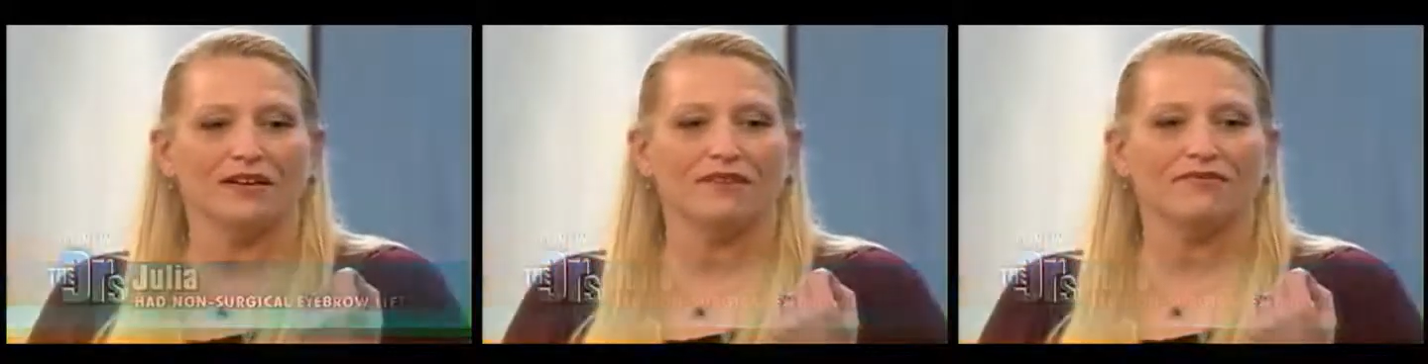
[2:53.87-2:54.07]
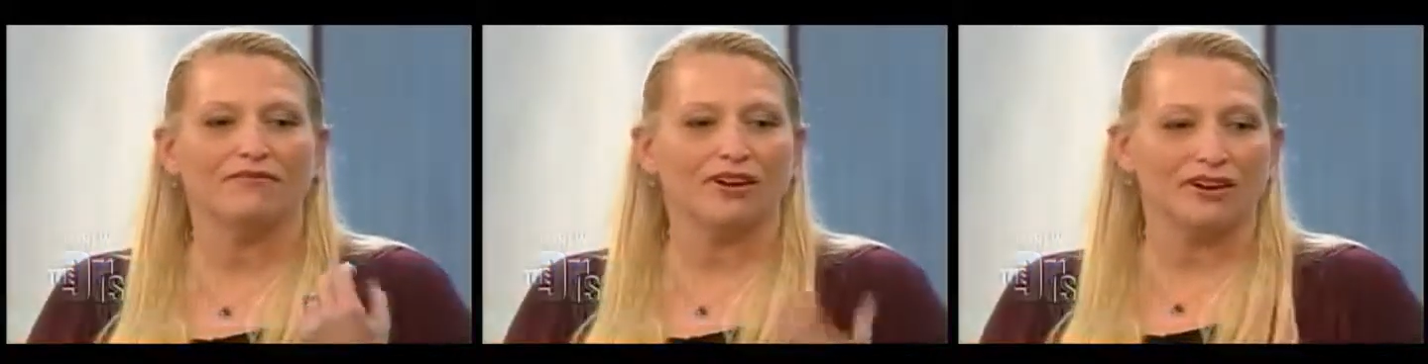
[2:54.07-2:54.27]

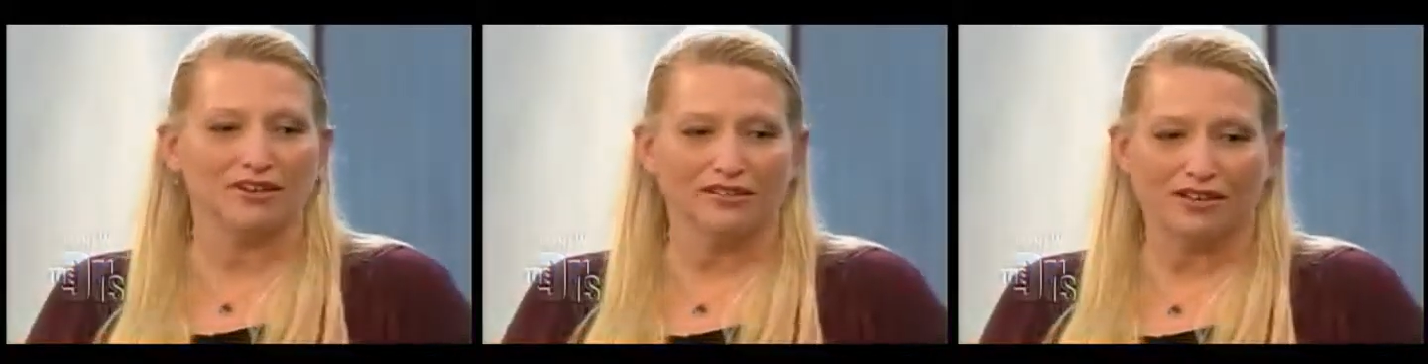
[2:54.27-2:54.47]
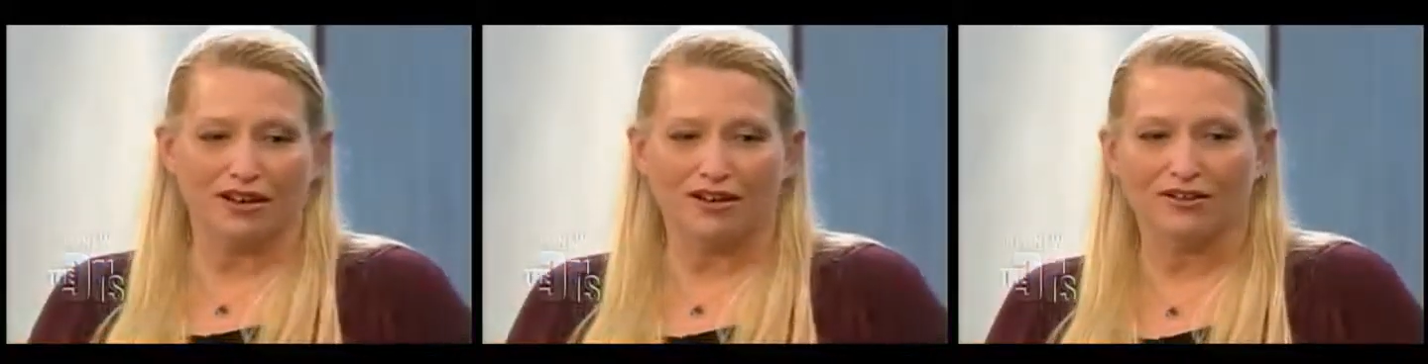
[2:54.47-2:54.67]

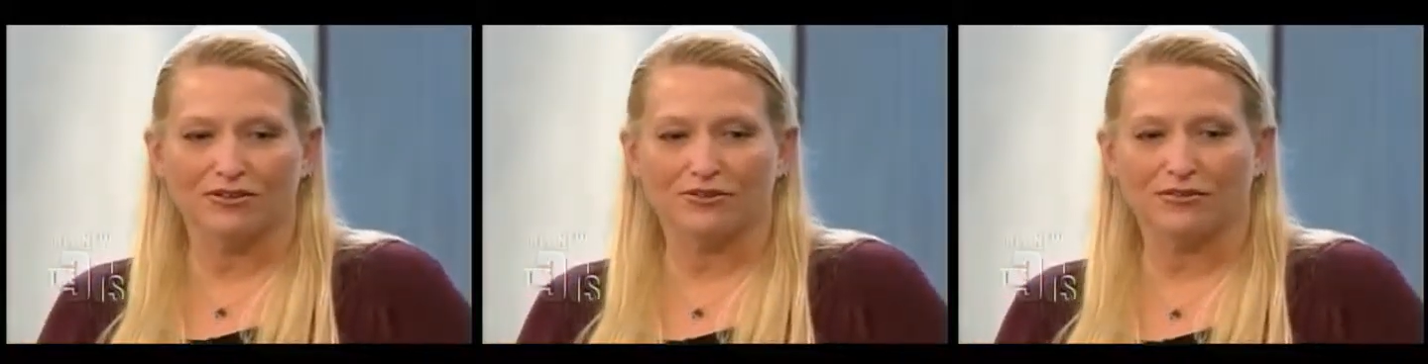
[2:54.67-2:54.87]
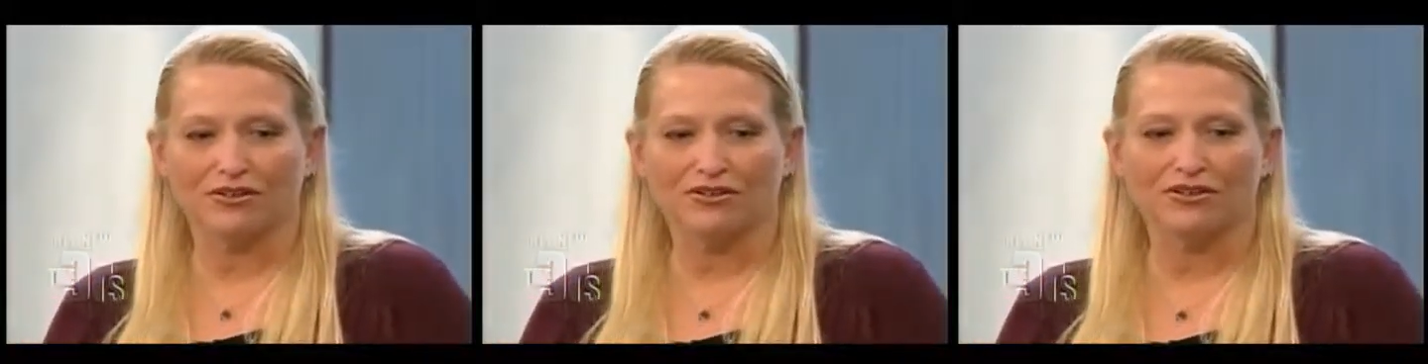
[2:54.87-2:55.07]
very
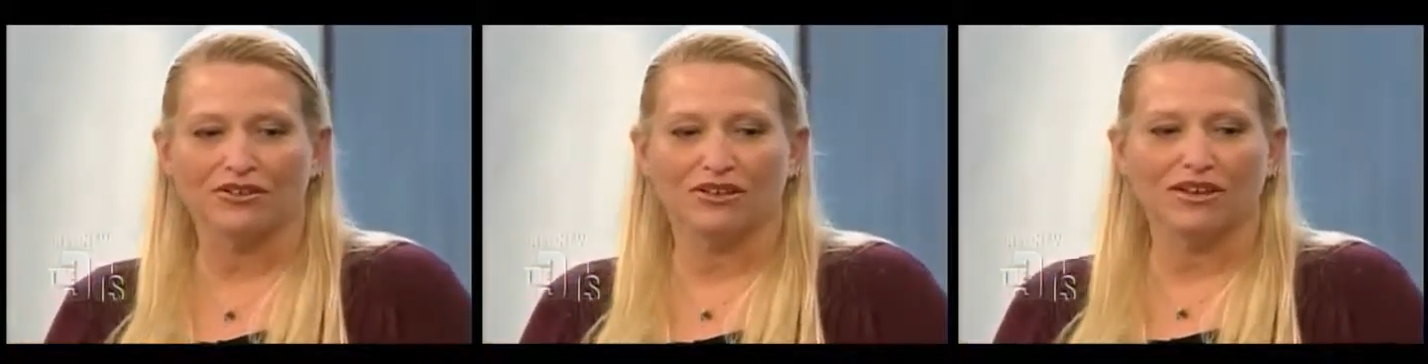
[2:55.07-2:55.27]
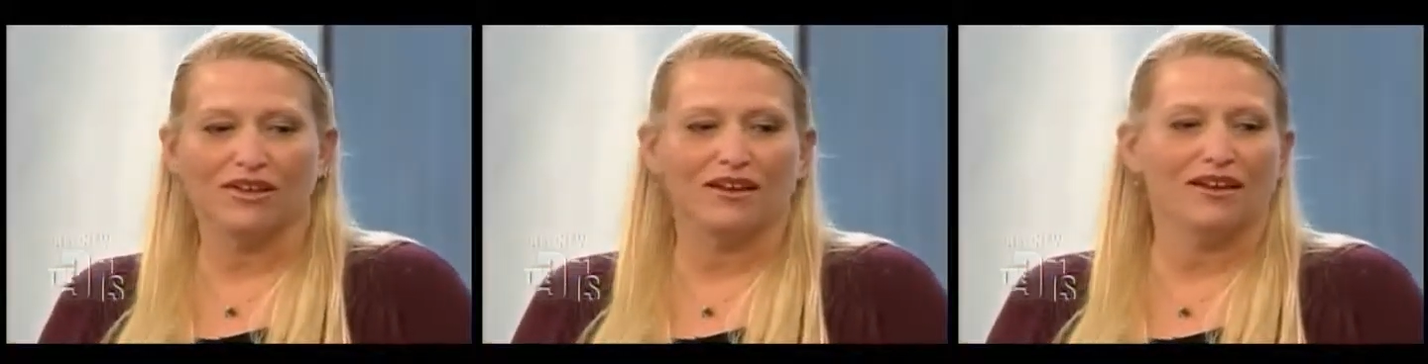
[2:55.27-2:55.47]
tolerable,
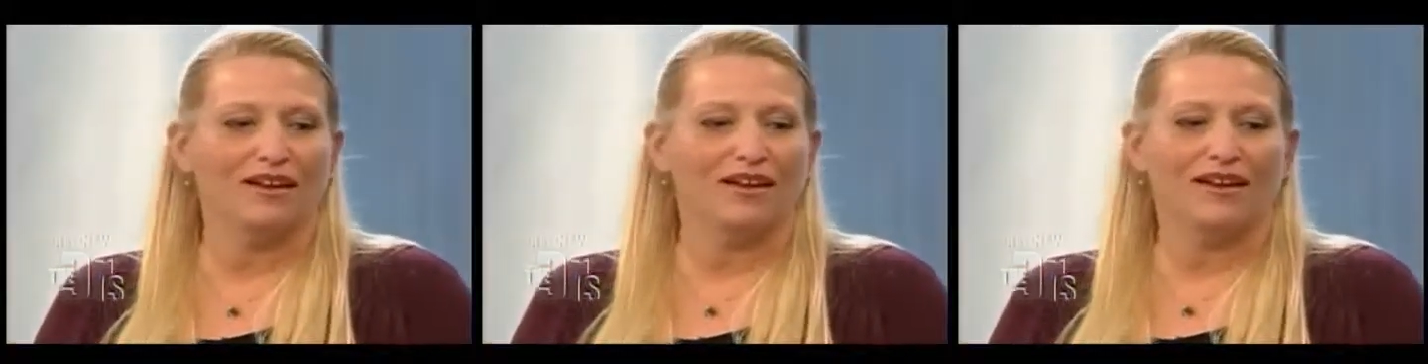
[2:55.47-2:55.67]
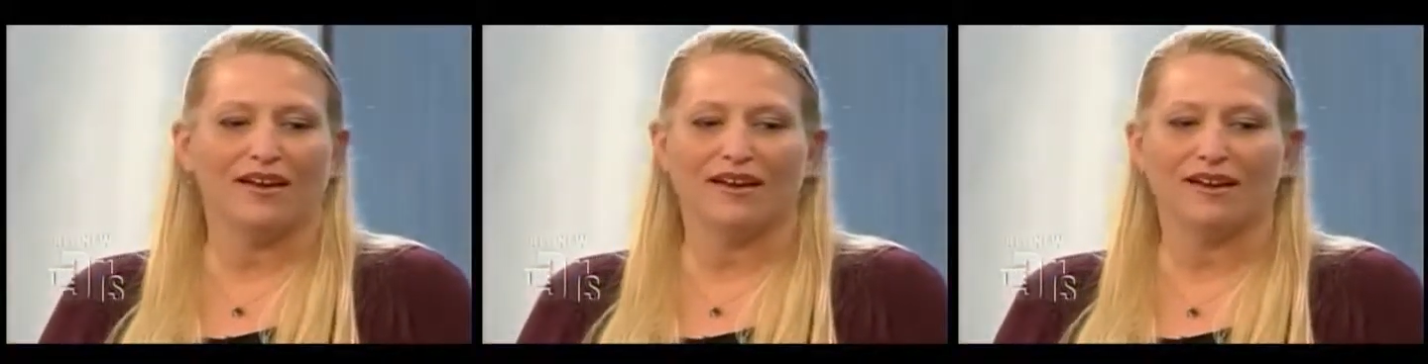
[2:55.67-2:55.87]

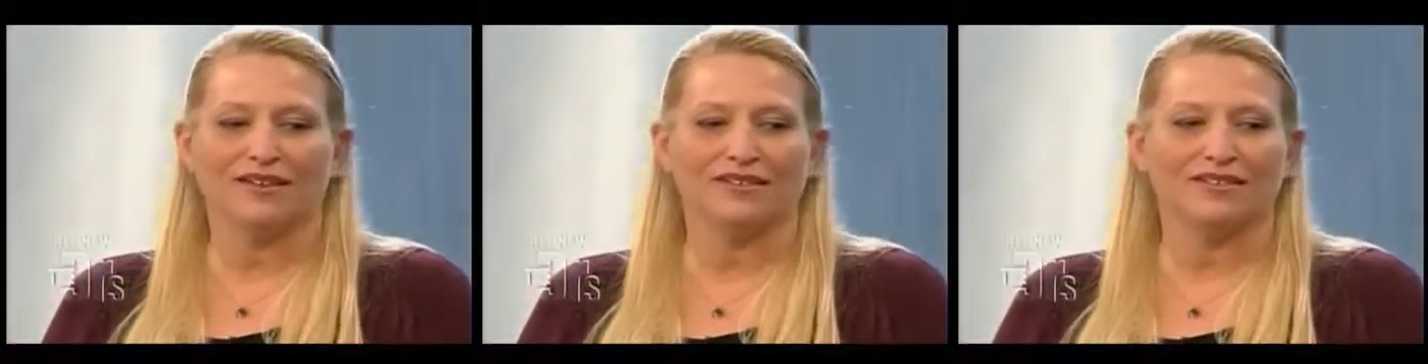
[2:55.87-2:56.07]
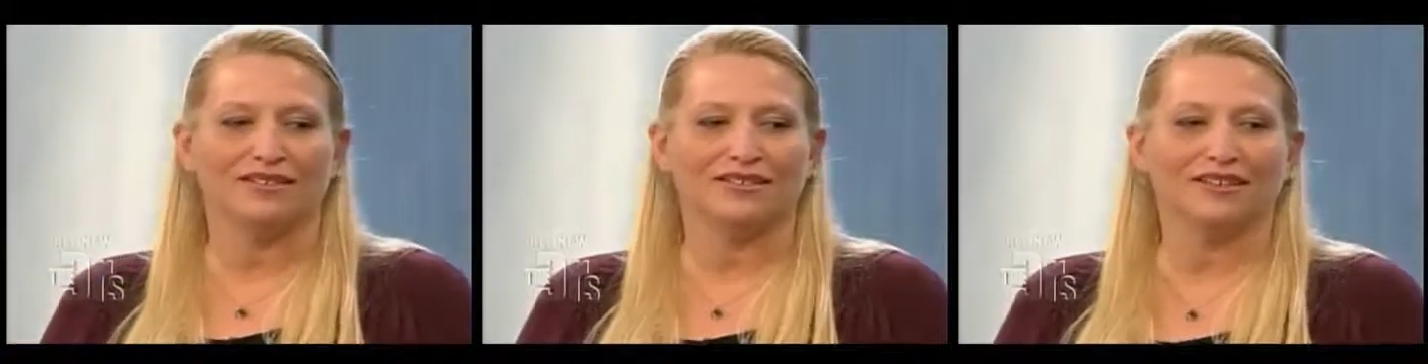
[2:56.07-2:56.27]

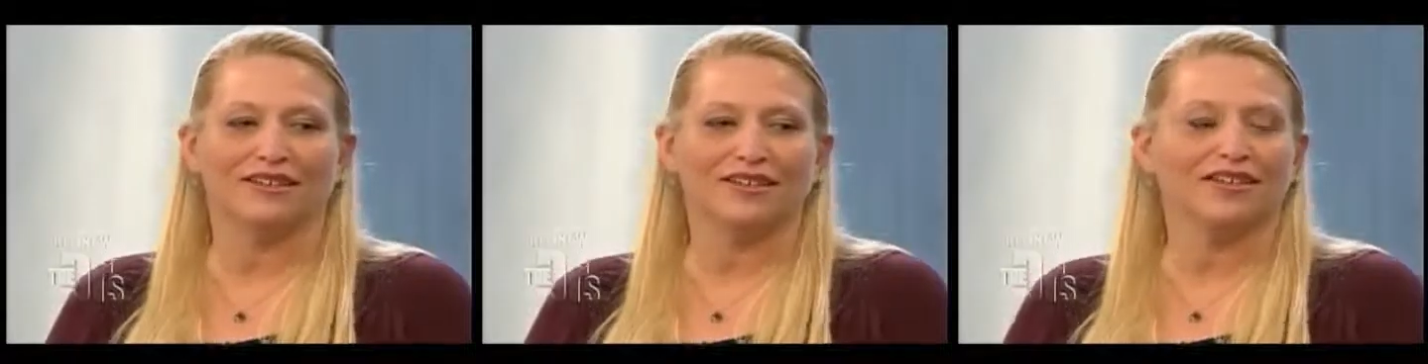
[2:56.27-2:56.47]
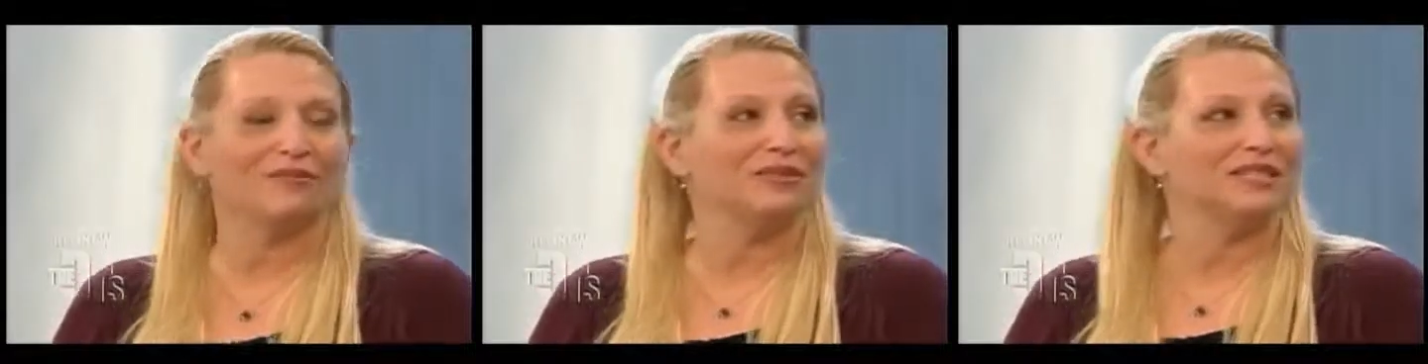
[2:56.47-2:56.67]
and
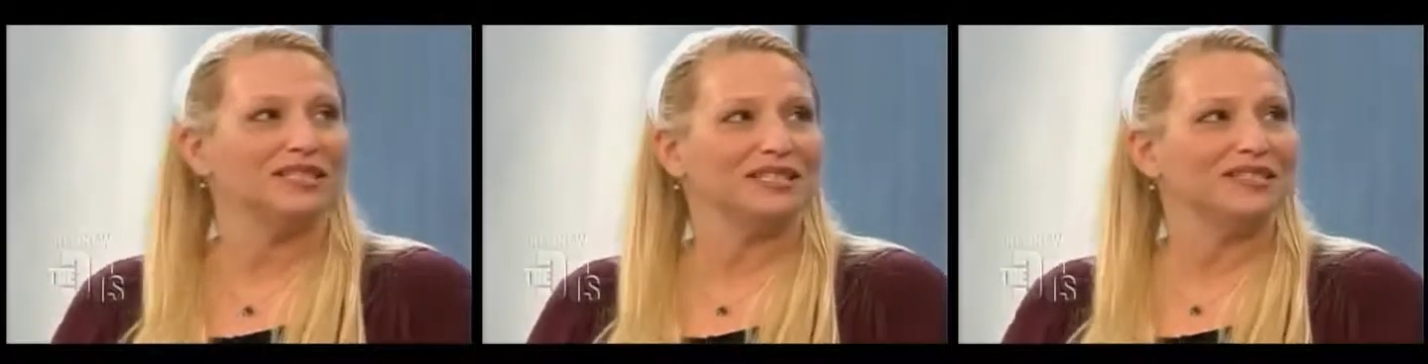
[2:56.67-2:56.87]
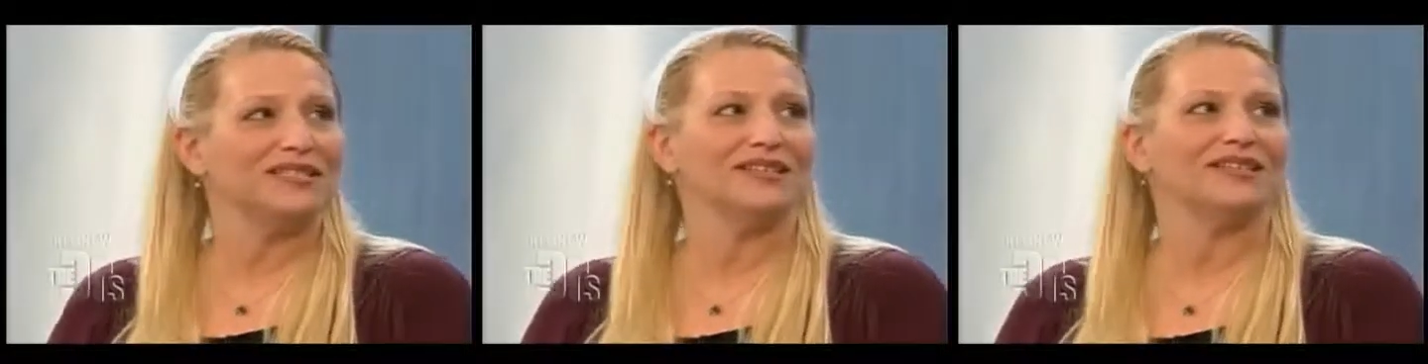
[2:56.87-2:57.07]
it was
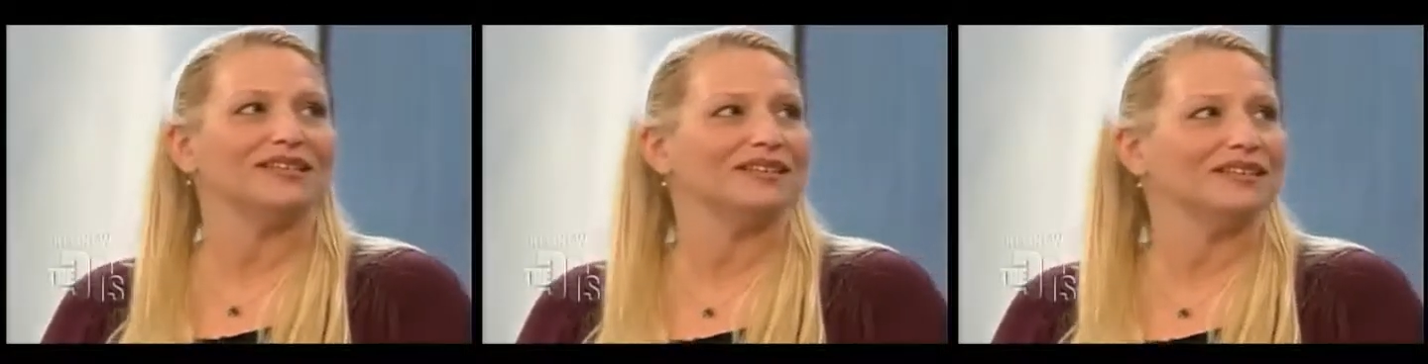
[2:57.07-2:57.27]
easy.